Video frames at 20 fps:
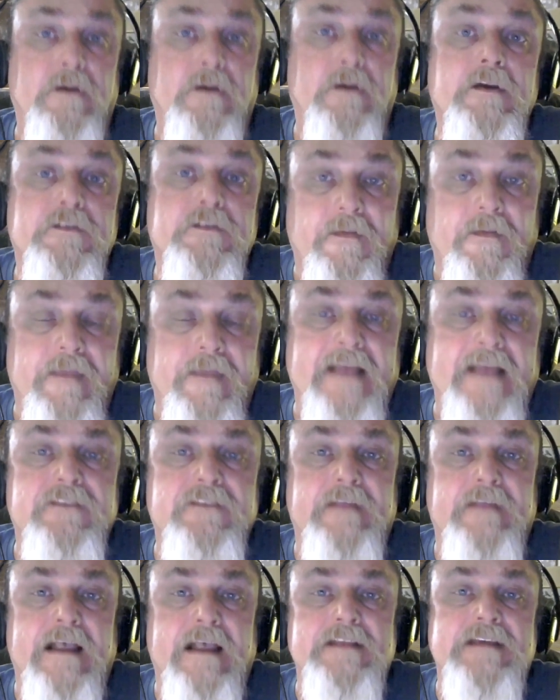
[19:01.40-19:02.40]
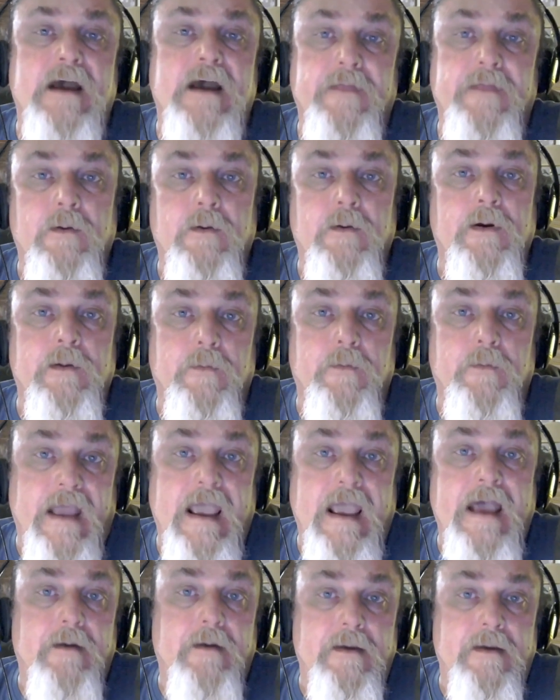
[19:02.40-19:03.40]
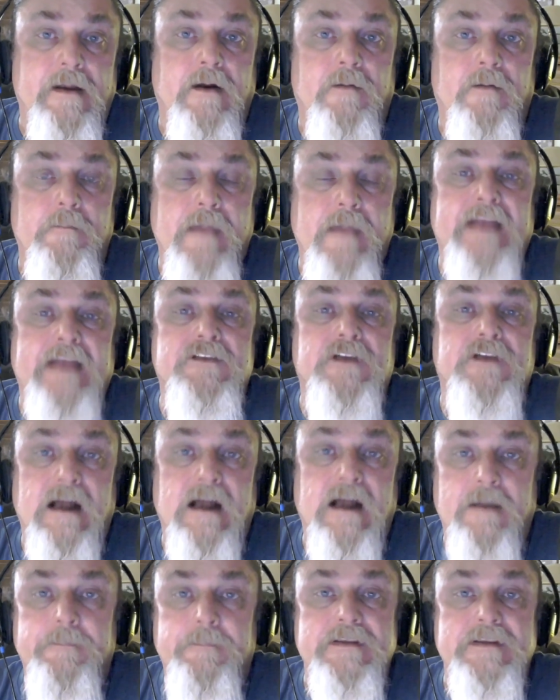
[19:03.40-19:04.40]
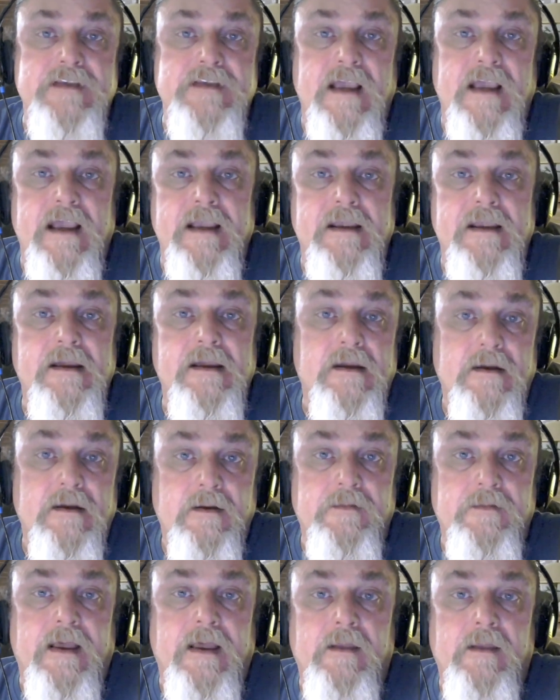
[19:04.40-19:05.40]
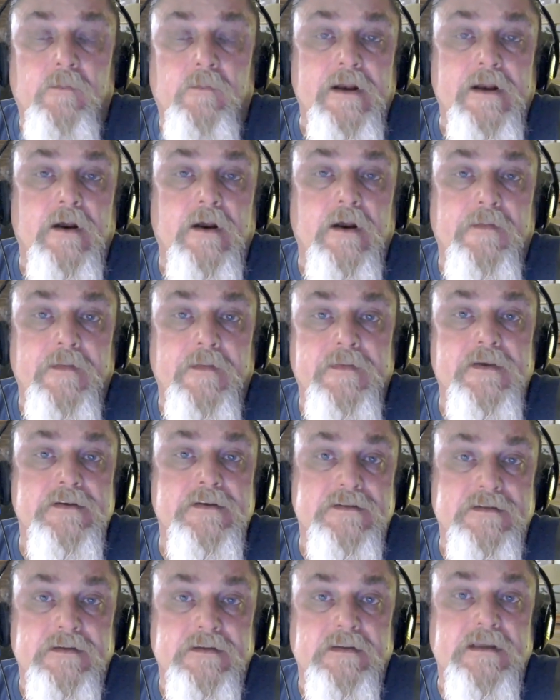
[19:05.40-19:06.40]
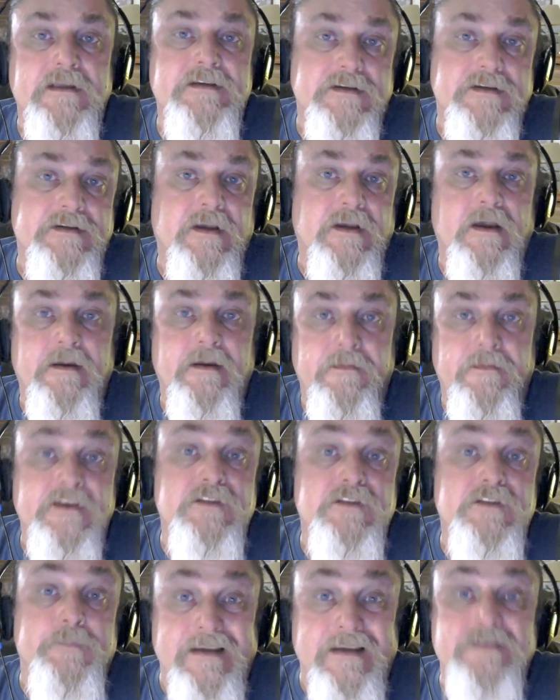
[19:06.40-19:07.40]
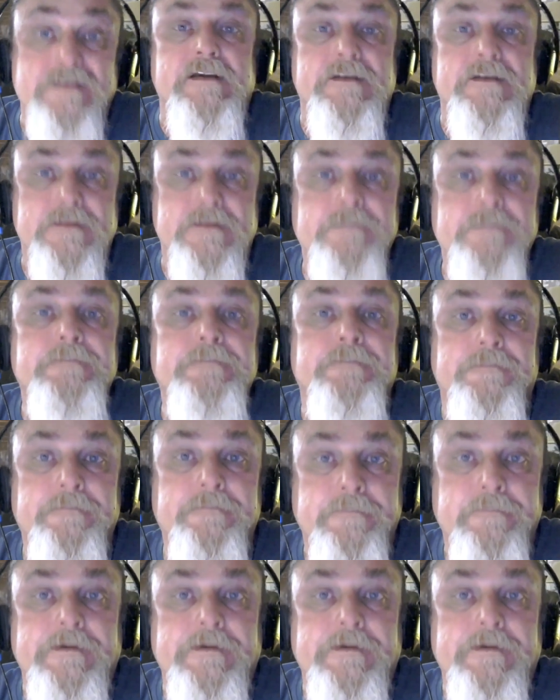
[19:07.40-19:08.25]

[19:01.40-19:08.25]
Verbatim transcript: that's that's how they were able to uh, you know match it up and say that we know that this this is a this species. Yep. Is